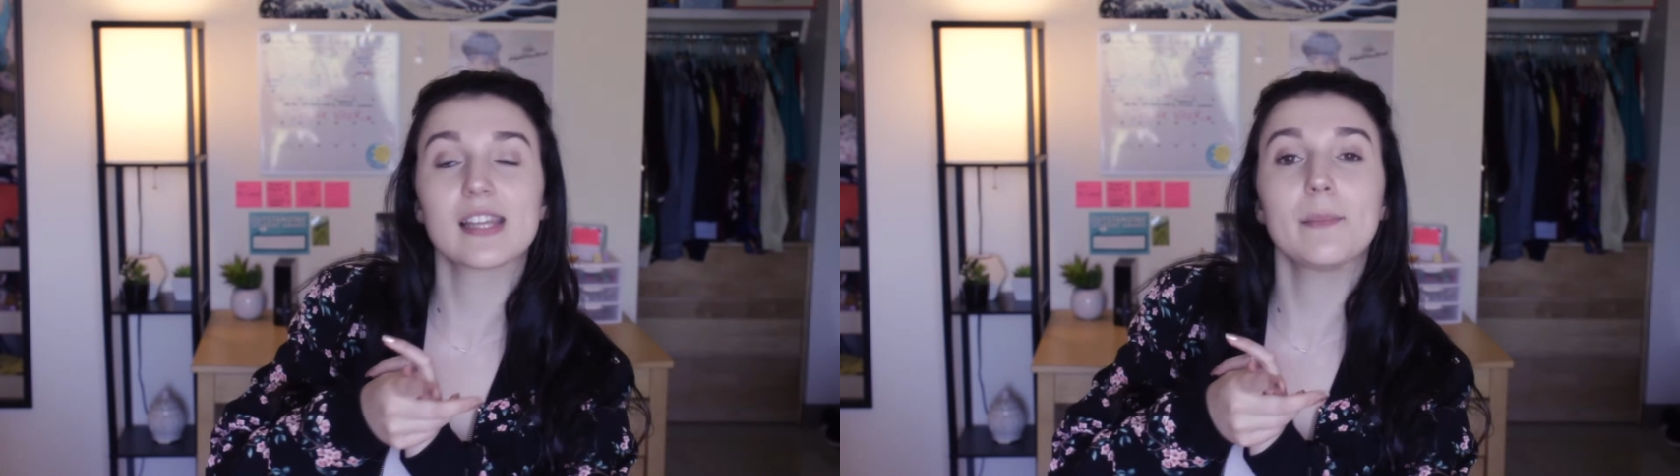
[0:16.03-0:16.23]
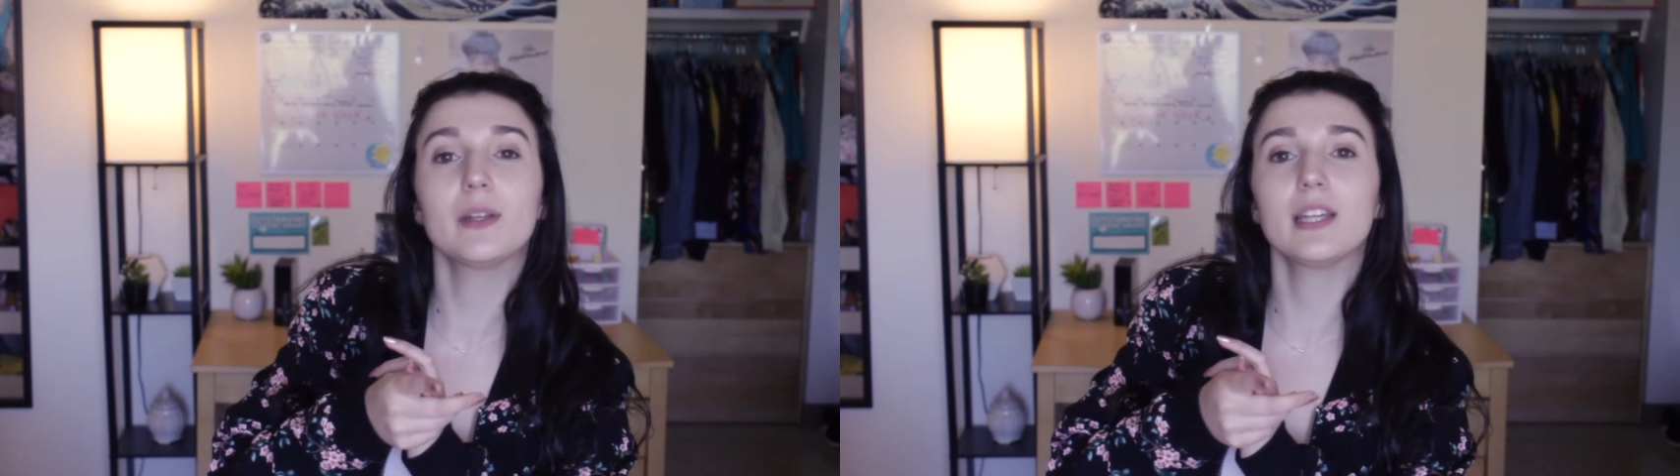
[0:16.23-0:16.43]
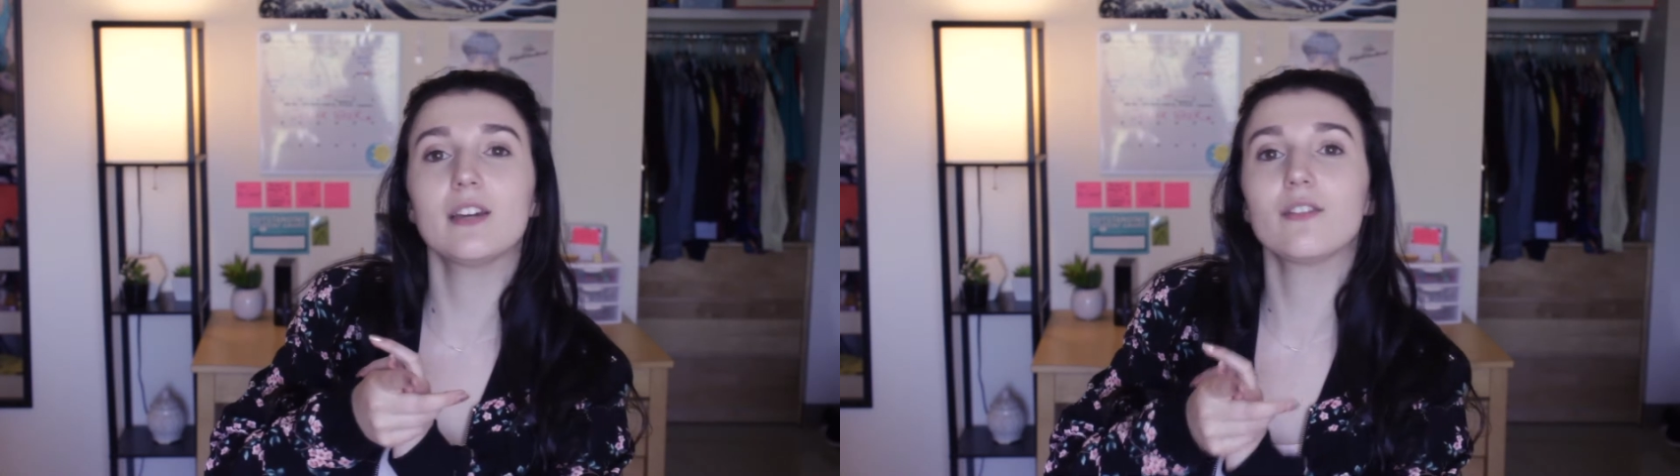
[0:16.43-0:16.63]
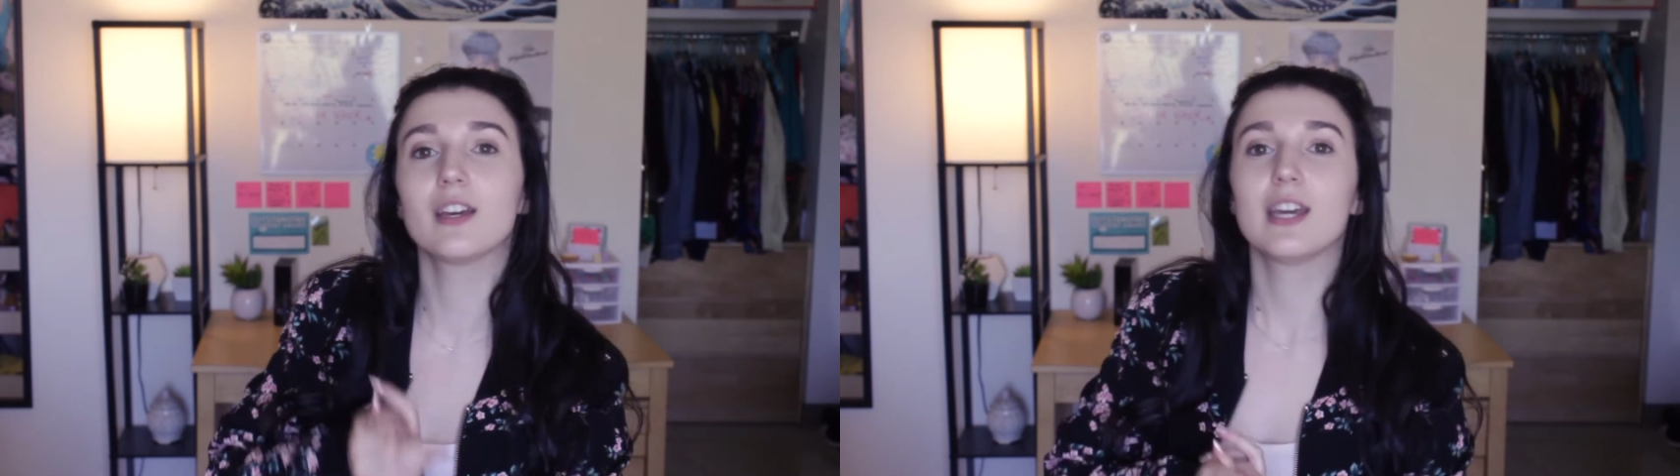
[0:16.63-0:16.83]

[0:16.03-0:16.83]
I believe.